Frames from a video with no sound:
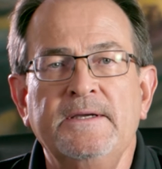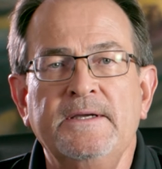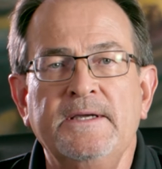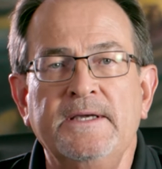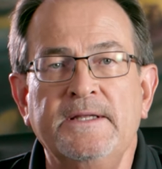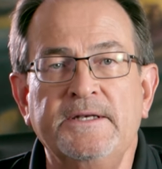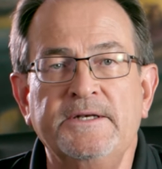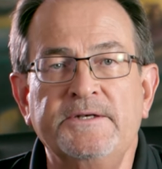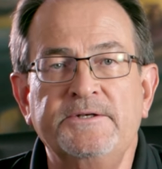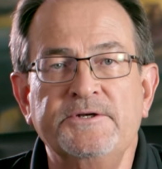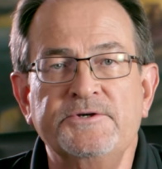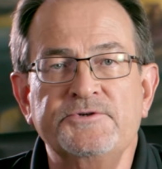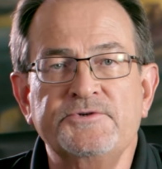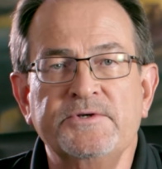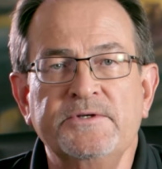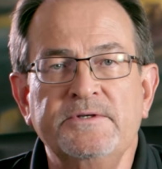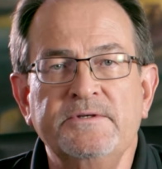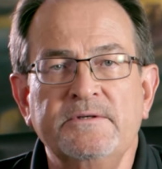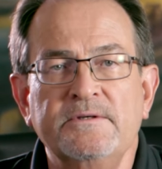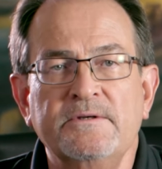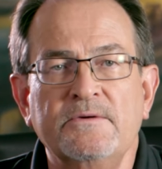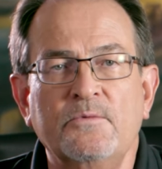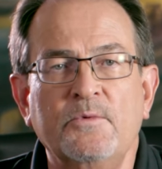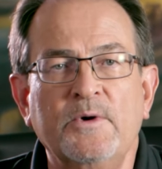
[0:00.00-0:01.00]
In
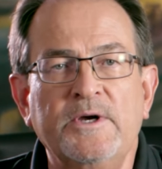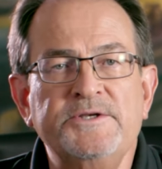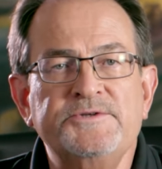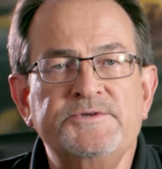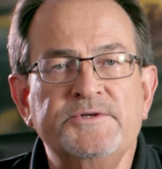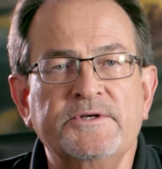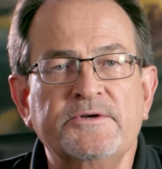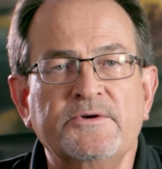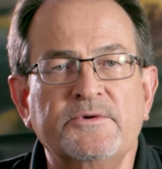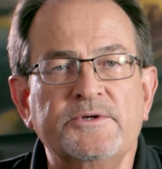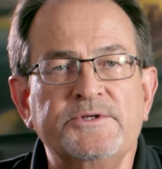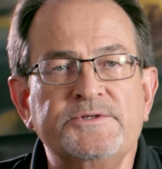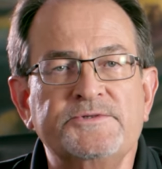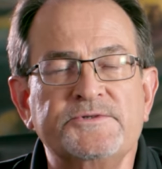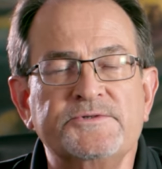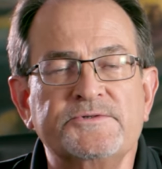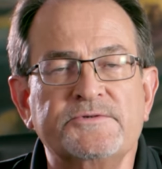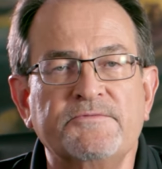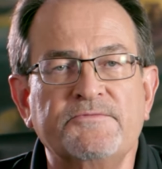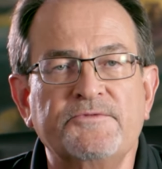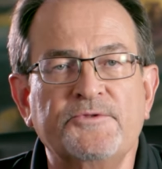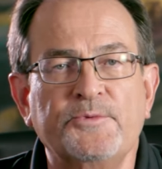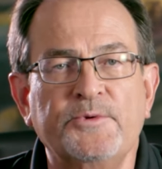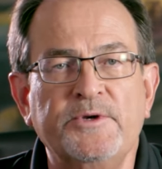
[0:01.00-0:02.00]
addition, wage increases
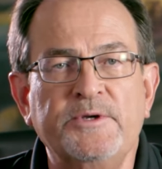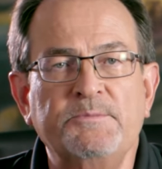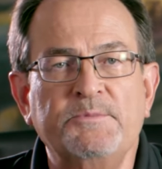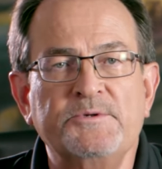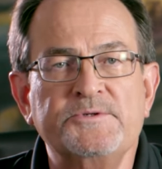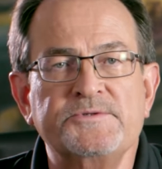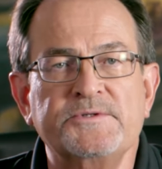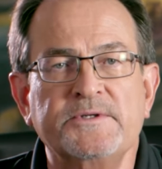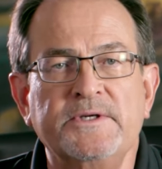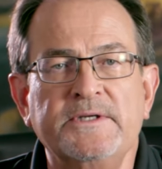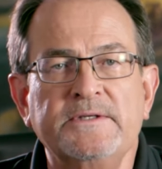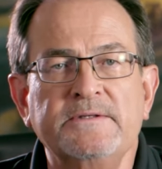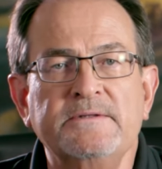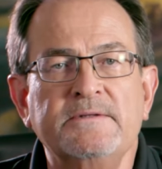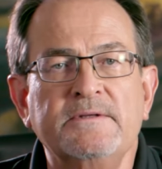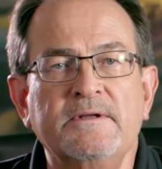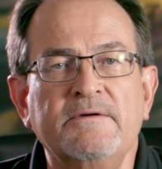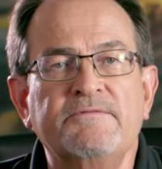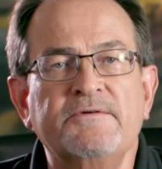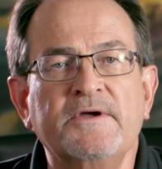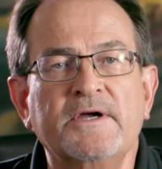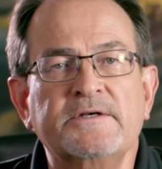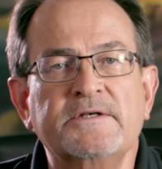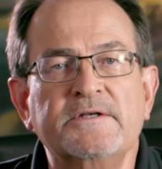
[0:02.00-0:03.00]
of 3%
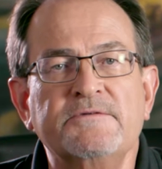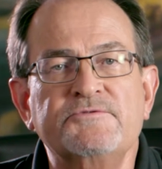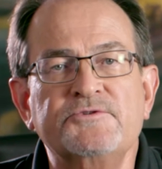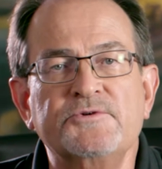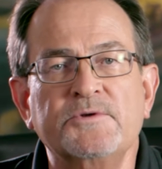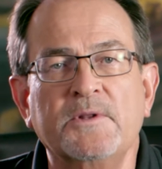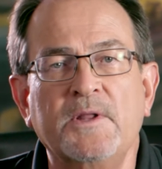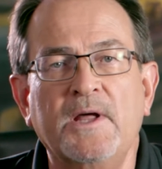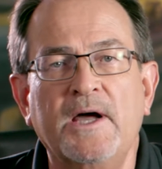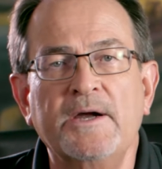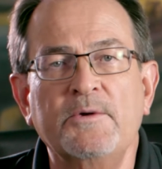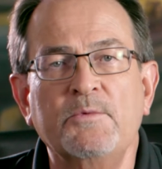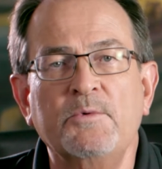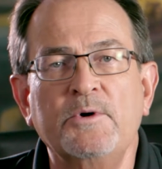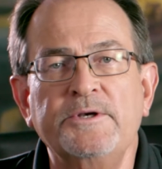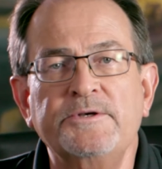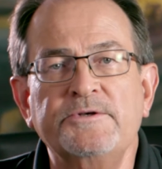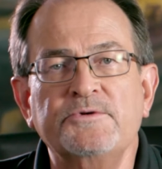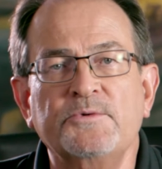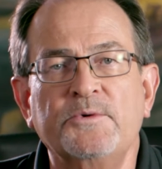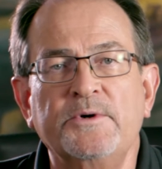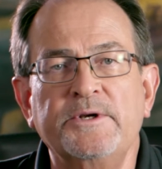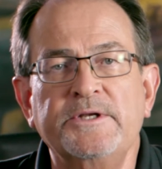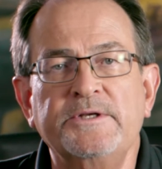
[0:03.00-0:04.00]
effective July 1,
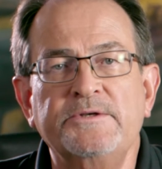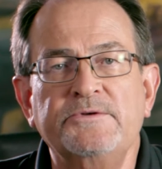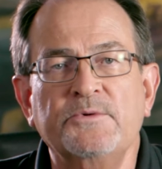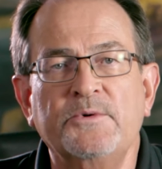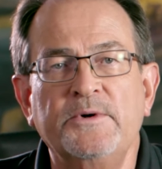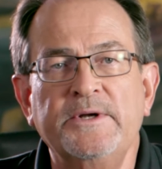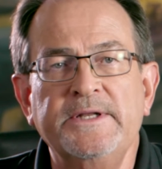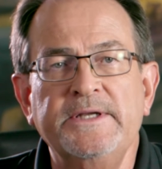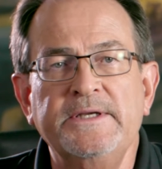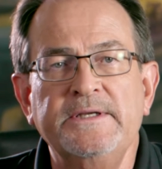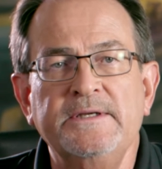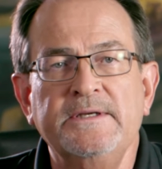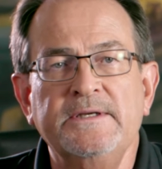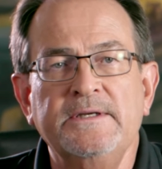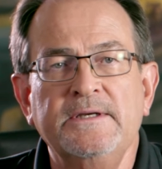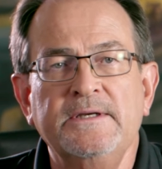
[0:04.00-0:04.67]
2020,